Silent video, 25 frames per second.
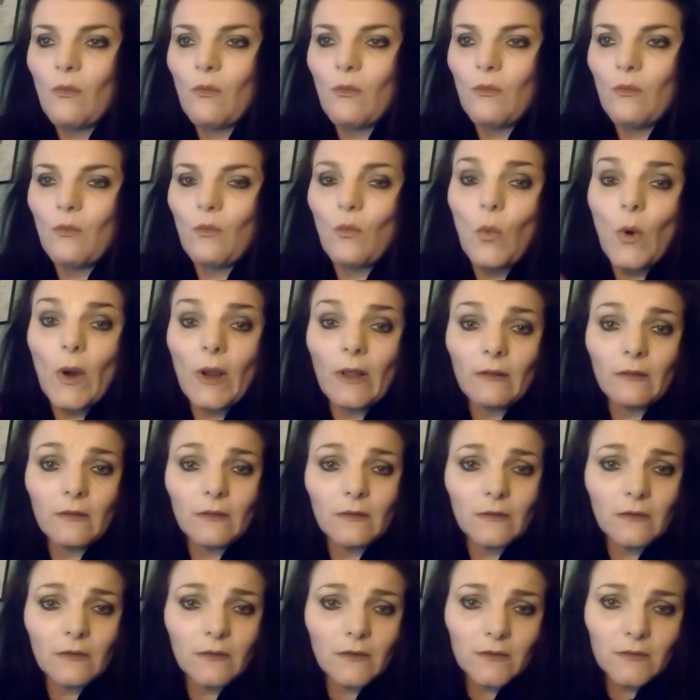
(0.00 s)

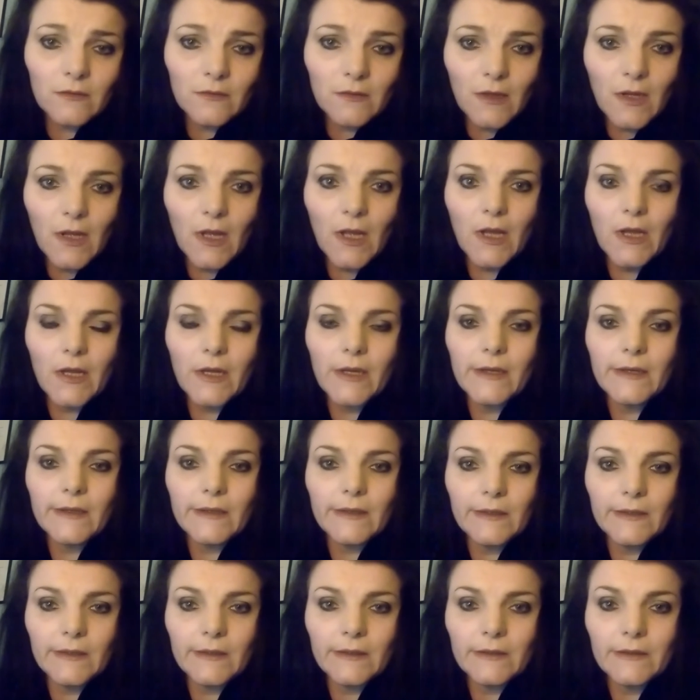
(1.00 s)
will,
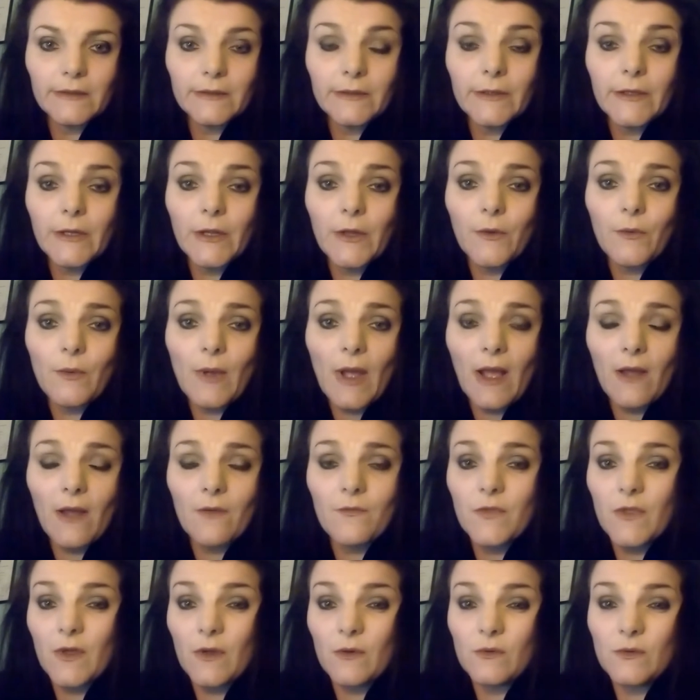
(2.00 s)

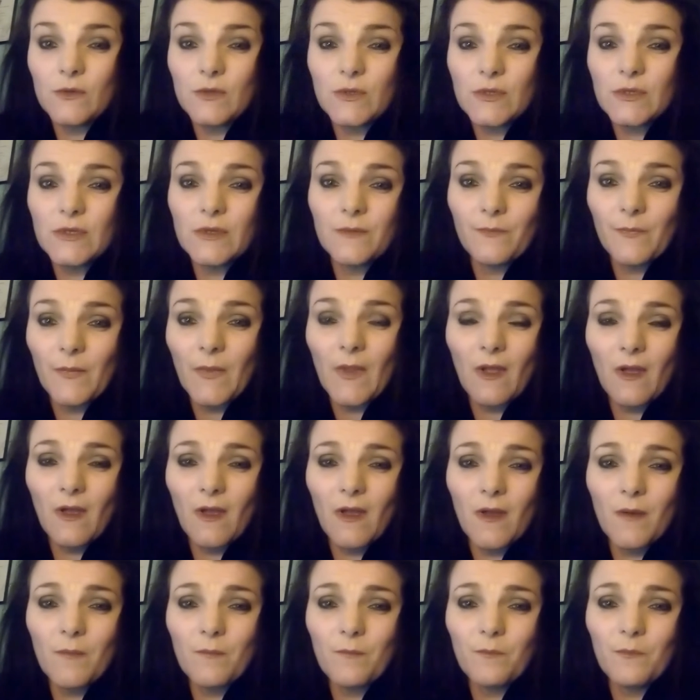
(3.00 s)
have those
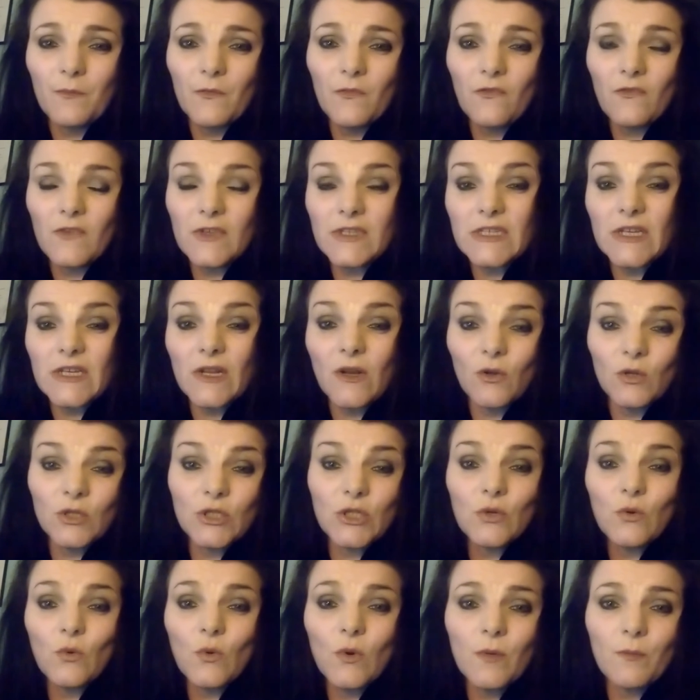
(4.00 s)

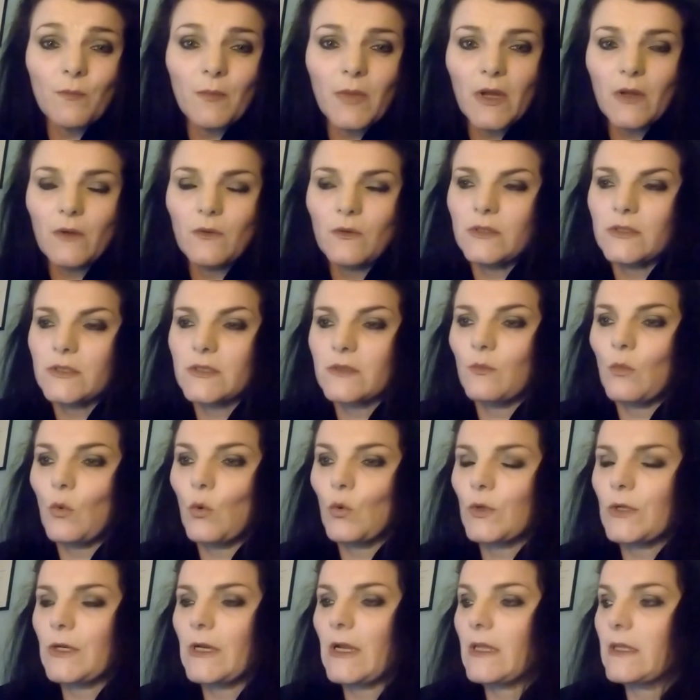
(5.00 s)
physiological components
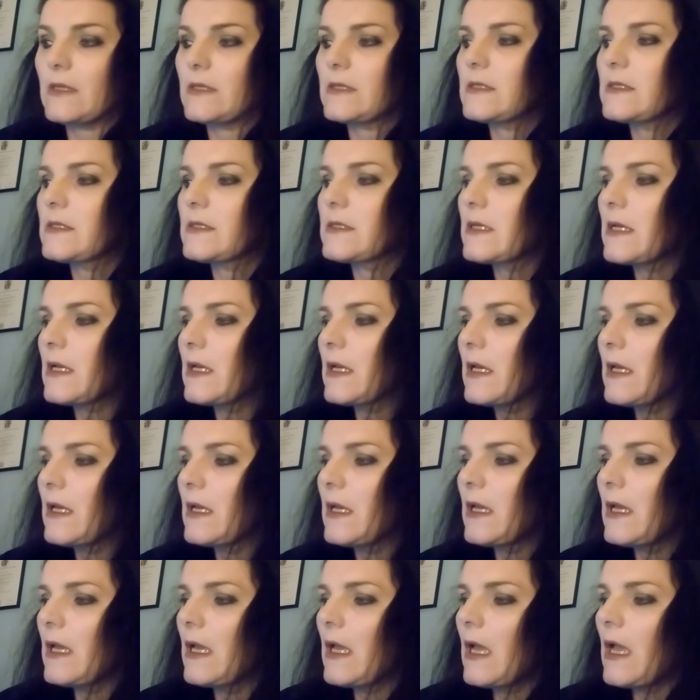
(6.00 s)
more than others.
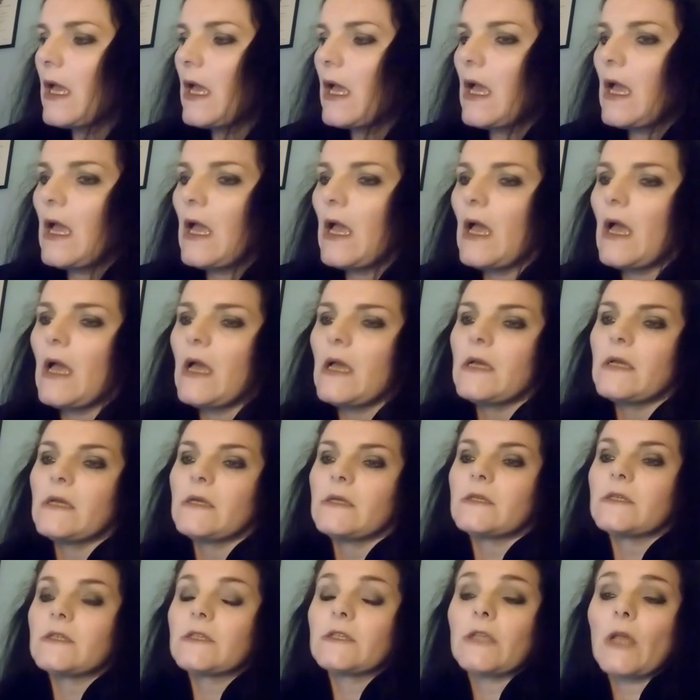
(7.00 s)

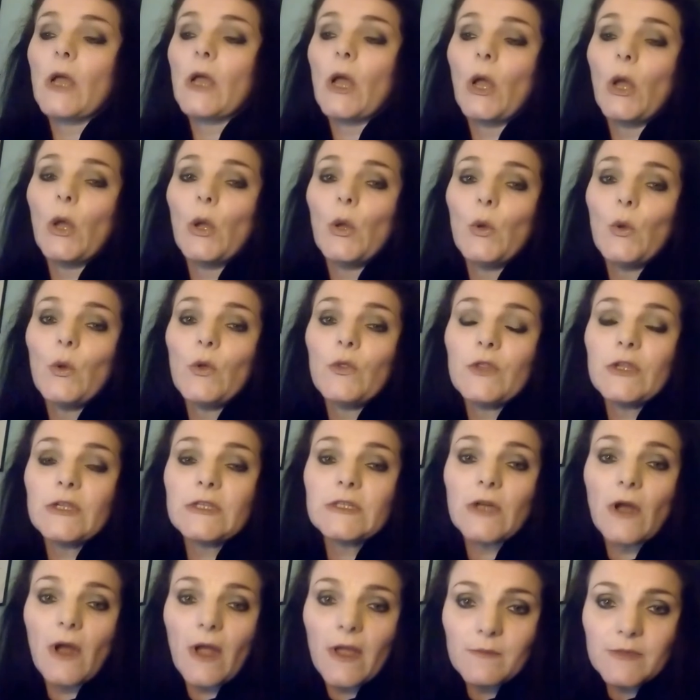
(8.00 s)
So the
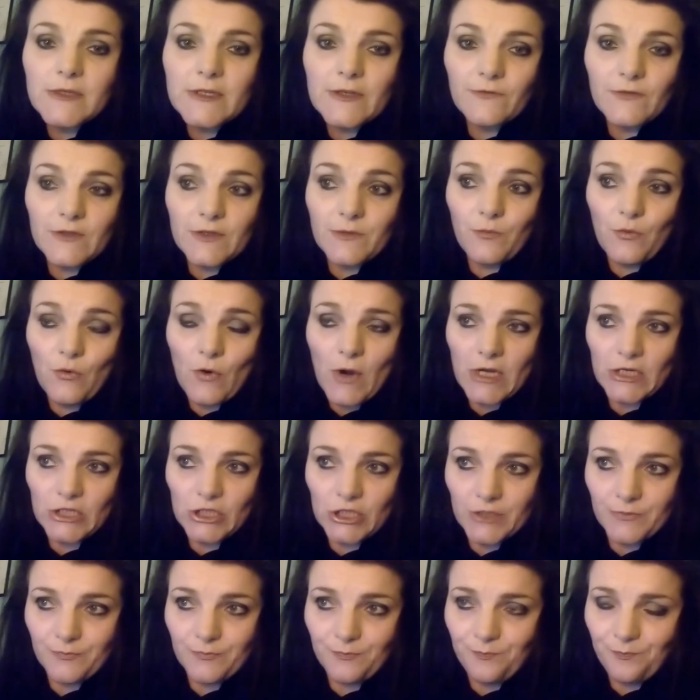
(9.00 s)
types of
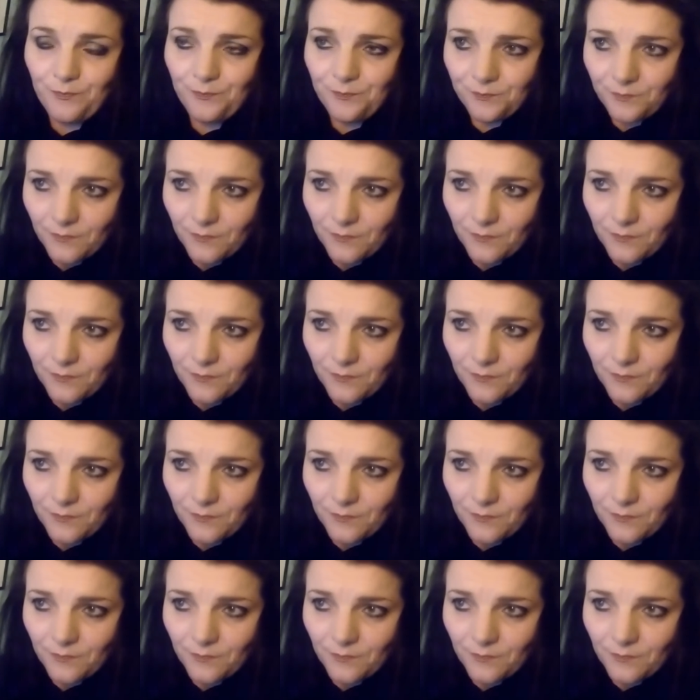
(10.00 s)
depression